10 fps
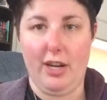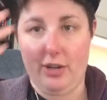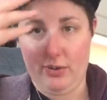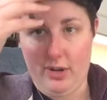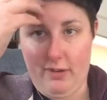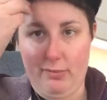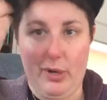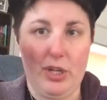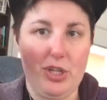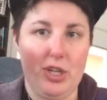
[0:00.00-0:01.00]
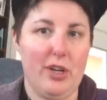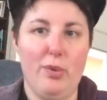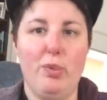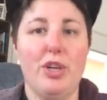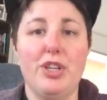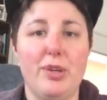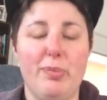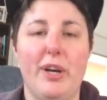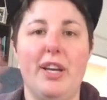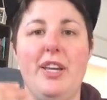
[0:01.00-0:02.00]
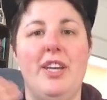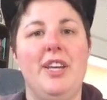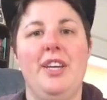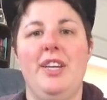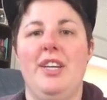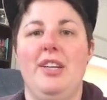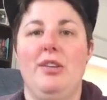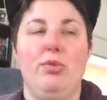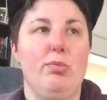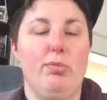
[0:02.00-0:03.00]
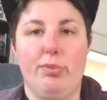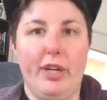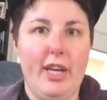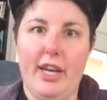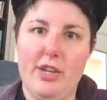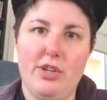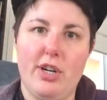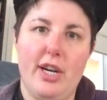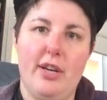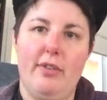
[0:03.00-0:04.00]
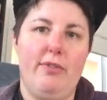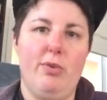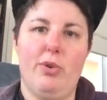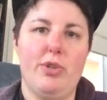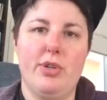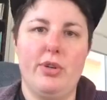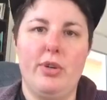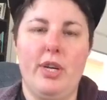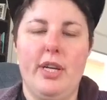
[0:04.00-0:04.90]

I don't have much. I don't brush it, but bring a hairdryer if you want to.